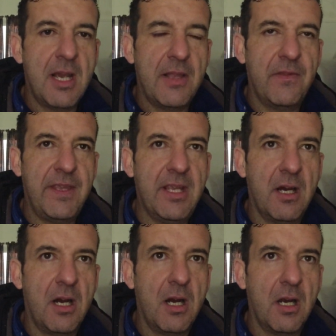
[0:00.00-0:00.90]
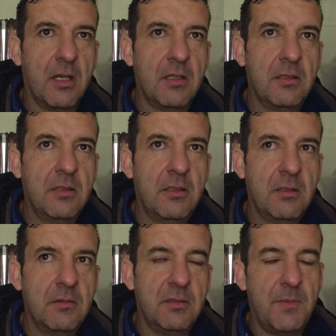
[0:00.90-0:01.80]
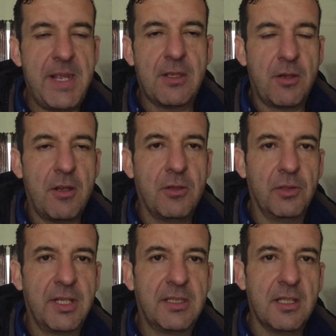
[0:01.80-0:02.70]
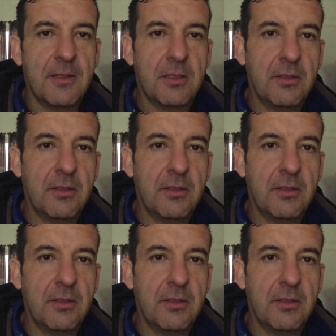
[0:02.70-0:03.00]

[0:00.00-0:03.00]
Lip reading: and they are, depending on how you look at it,